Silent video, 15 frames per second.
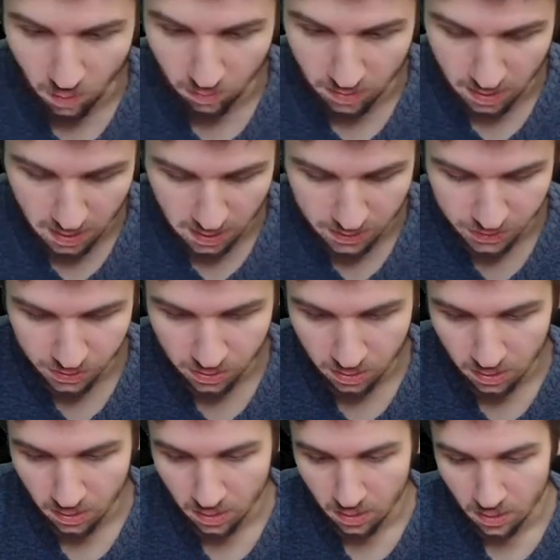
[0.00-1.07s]
gosh.
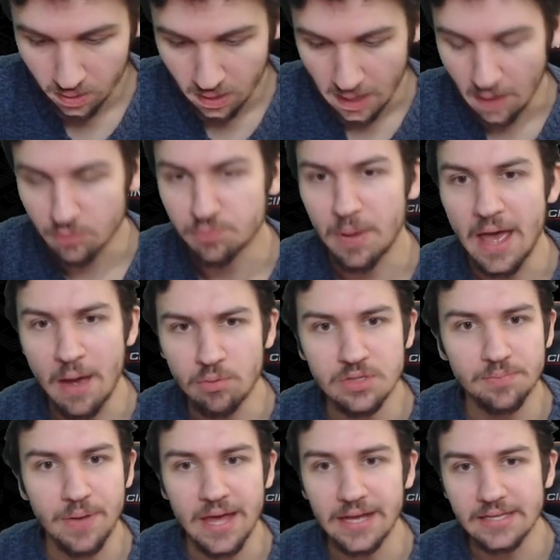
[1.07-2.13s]
I
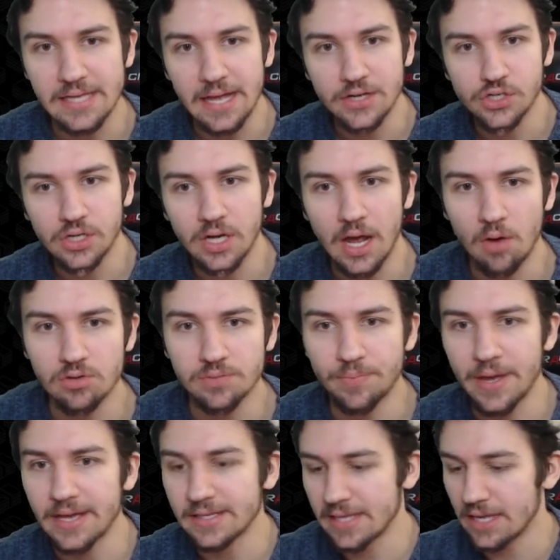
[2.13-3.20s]
wasn't paying attention. I
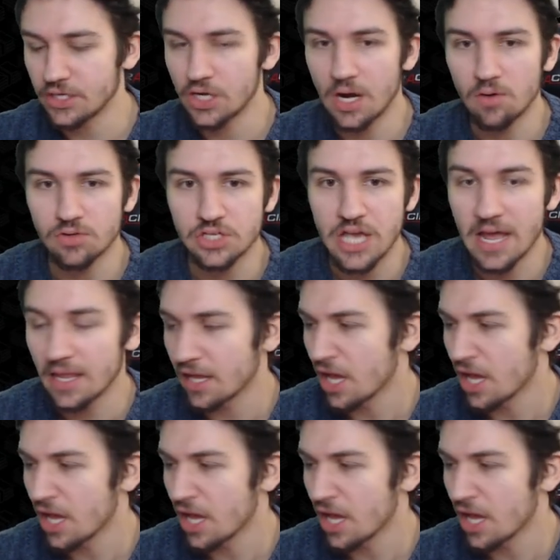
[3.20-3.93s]
was yelling,